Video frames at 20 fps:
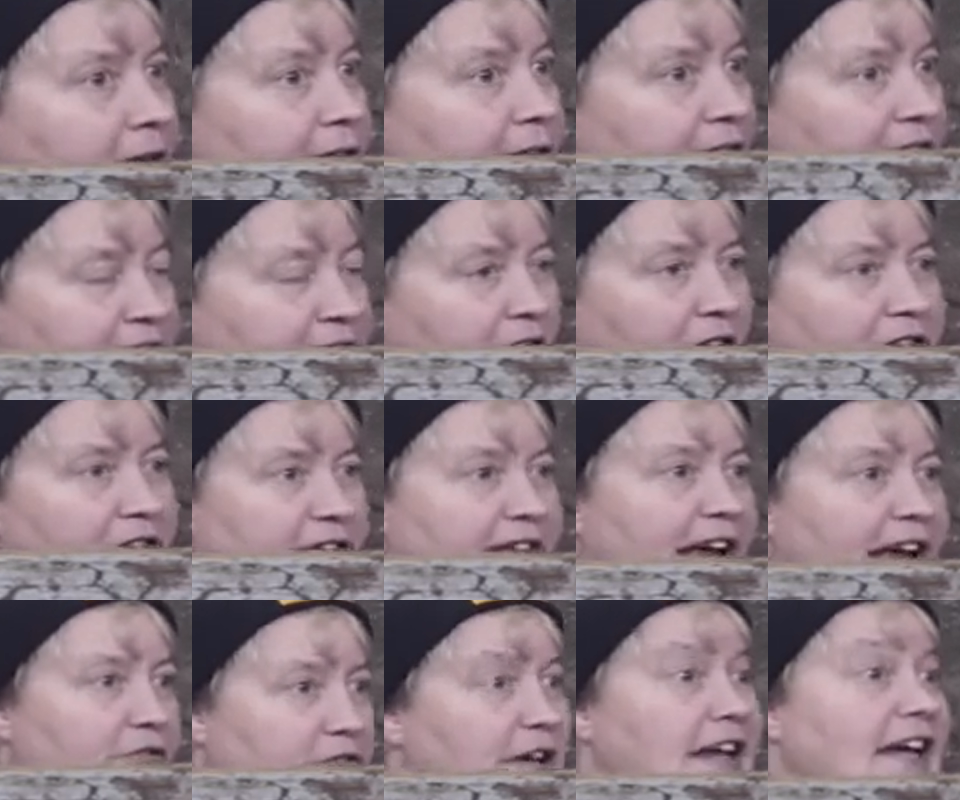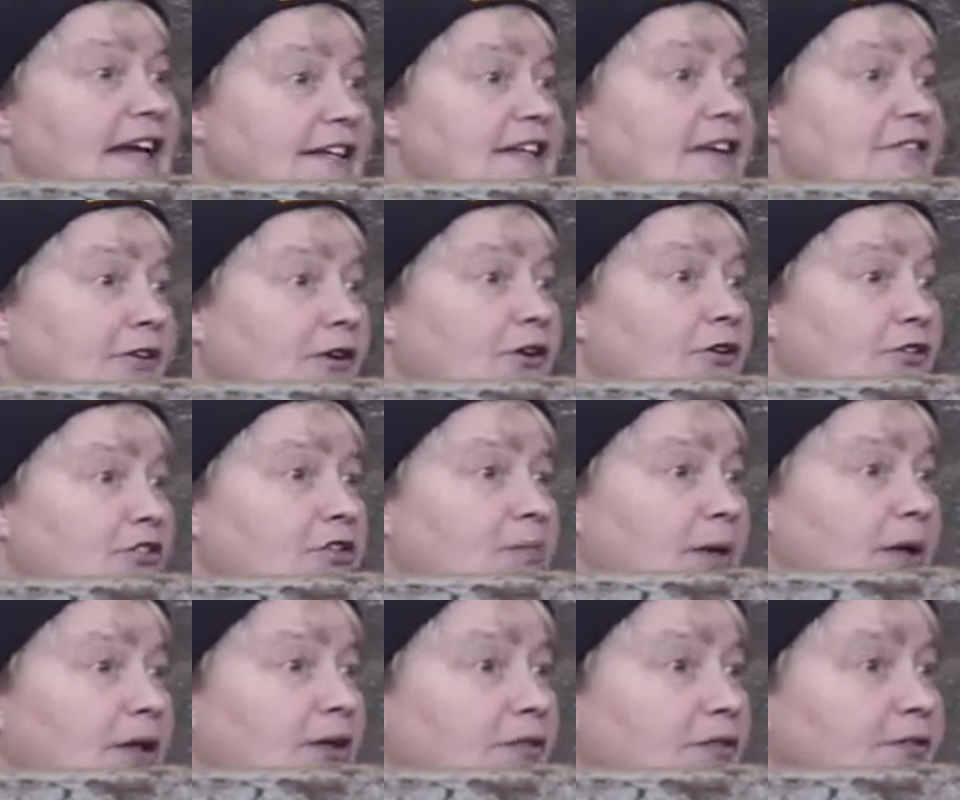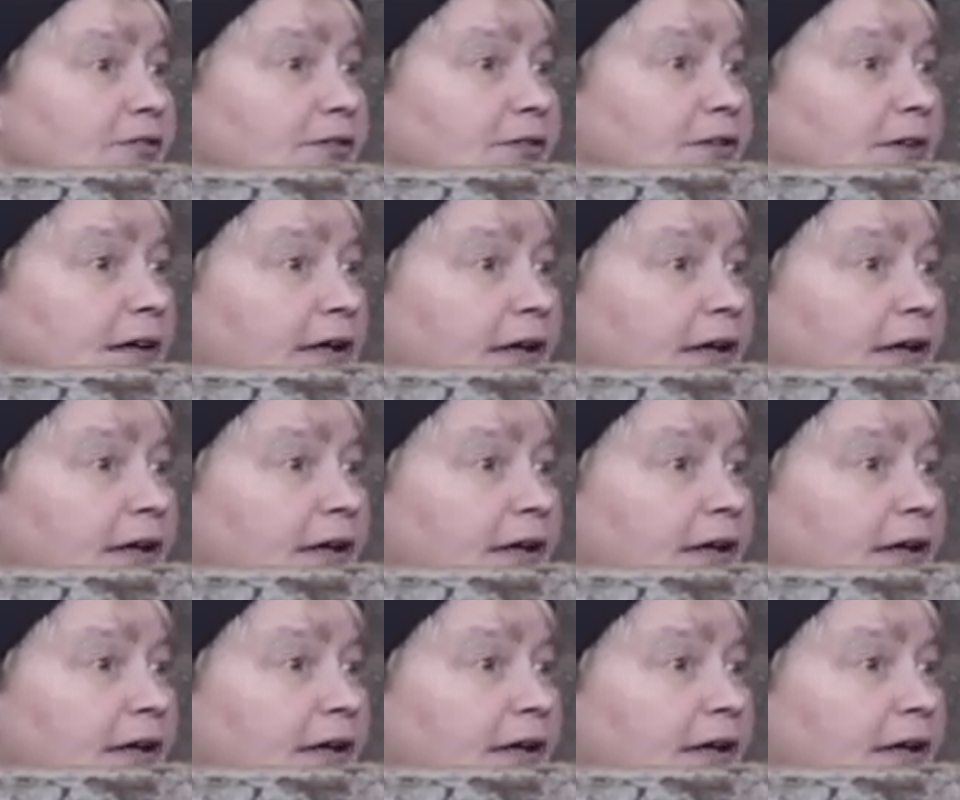they started to get really difficult to move